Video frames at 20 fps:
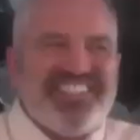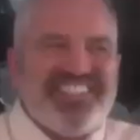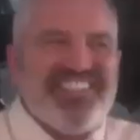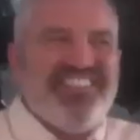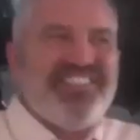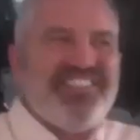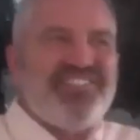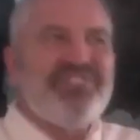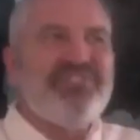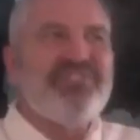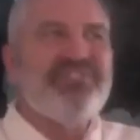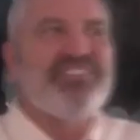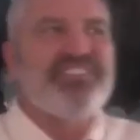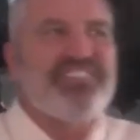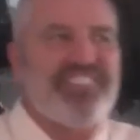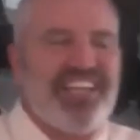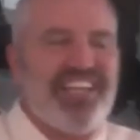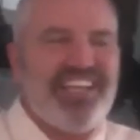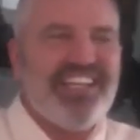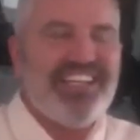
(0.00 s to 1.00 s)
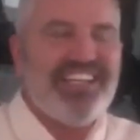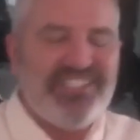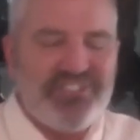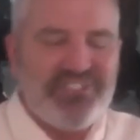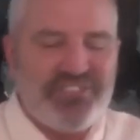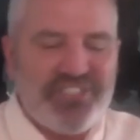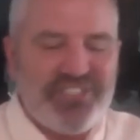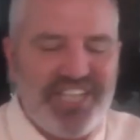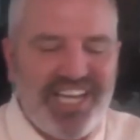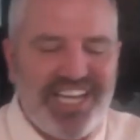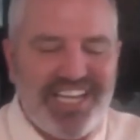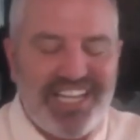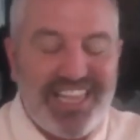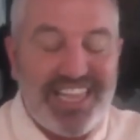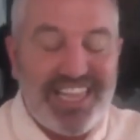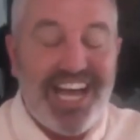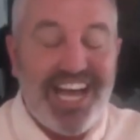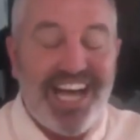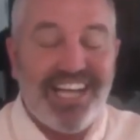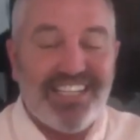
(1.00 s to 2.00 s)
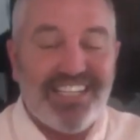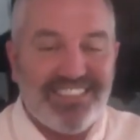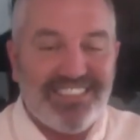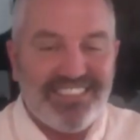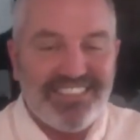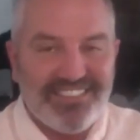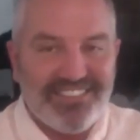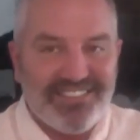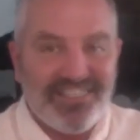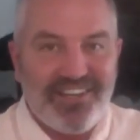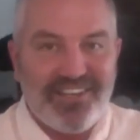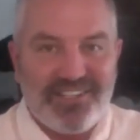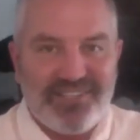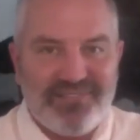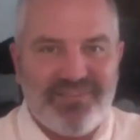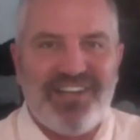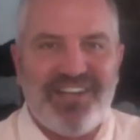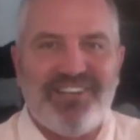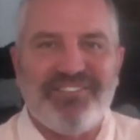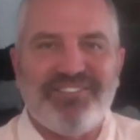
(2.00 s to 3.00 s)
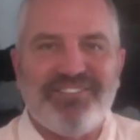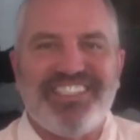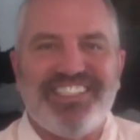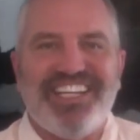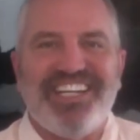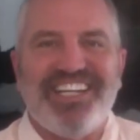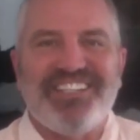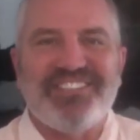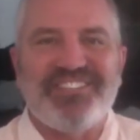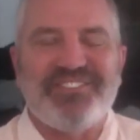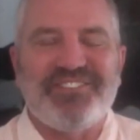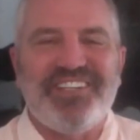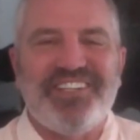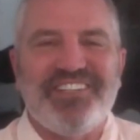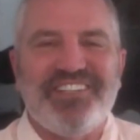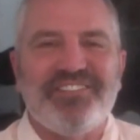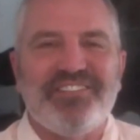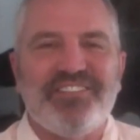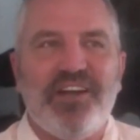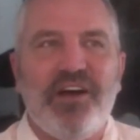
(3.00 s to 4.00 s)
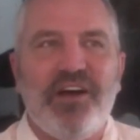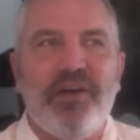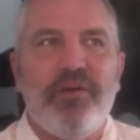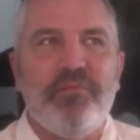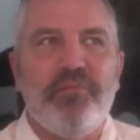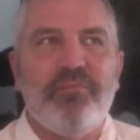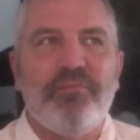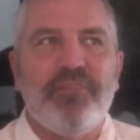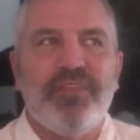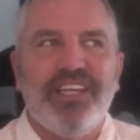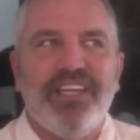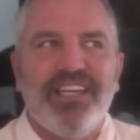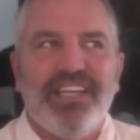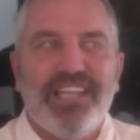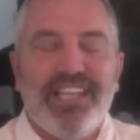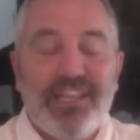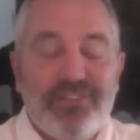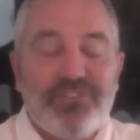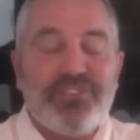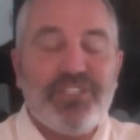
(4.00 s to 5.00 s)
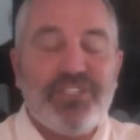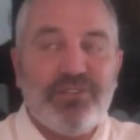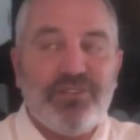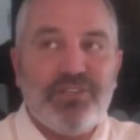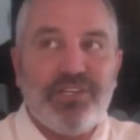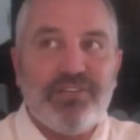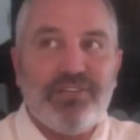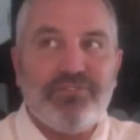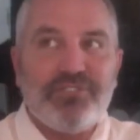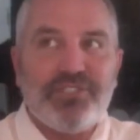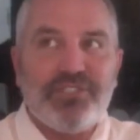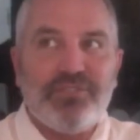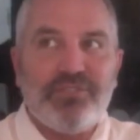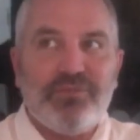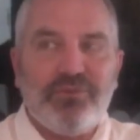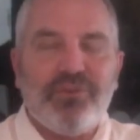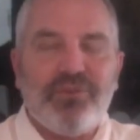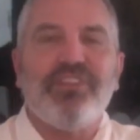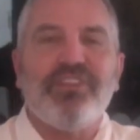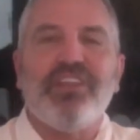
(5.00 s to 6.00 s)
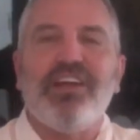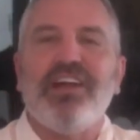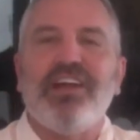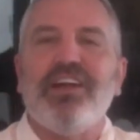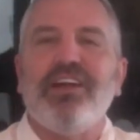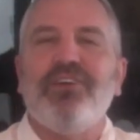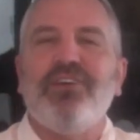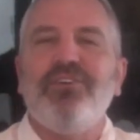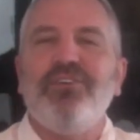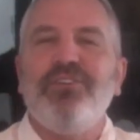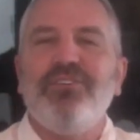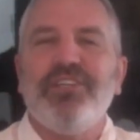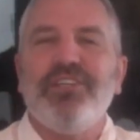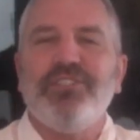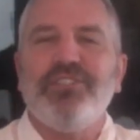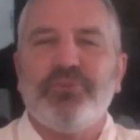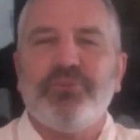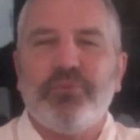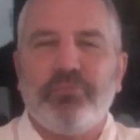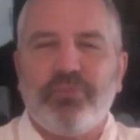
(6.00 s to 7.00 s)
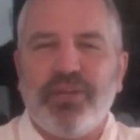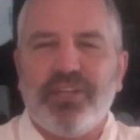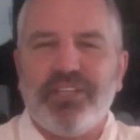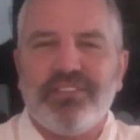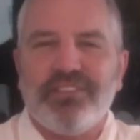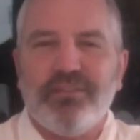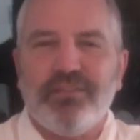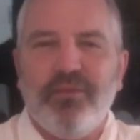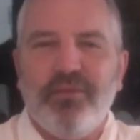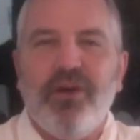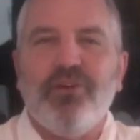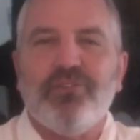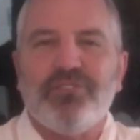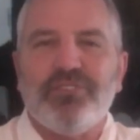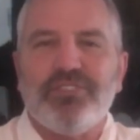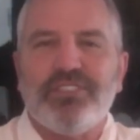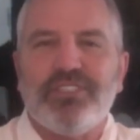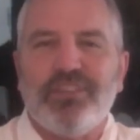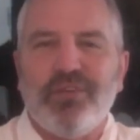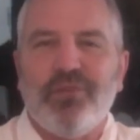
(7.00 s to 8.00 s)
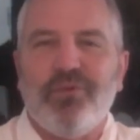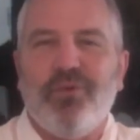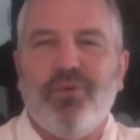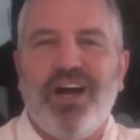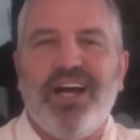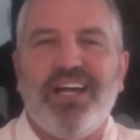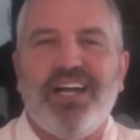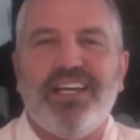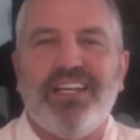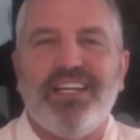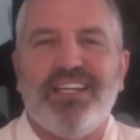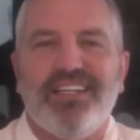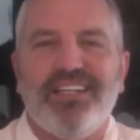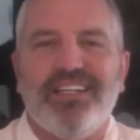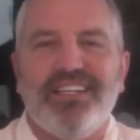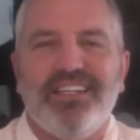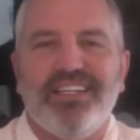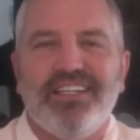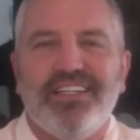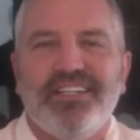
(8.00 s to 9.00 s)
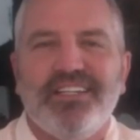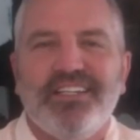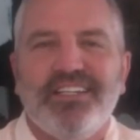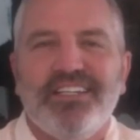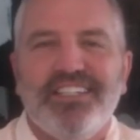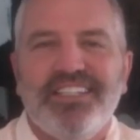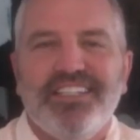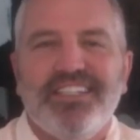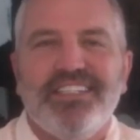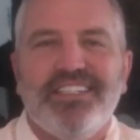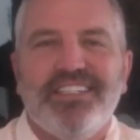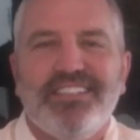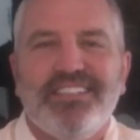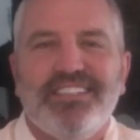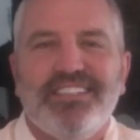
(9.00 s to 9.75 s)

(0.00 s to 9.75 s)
know, she was saying she had a lot to talk about with the Housewives. Um, If she if she were there, who do you think she would press the most and why? Probably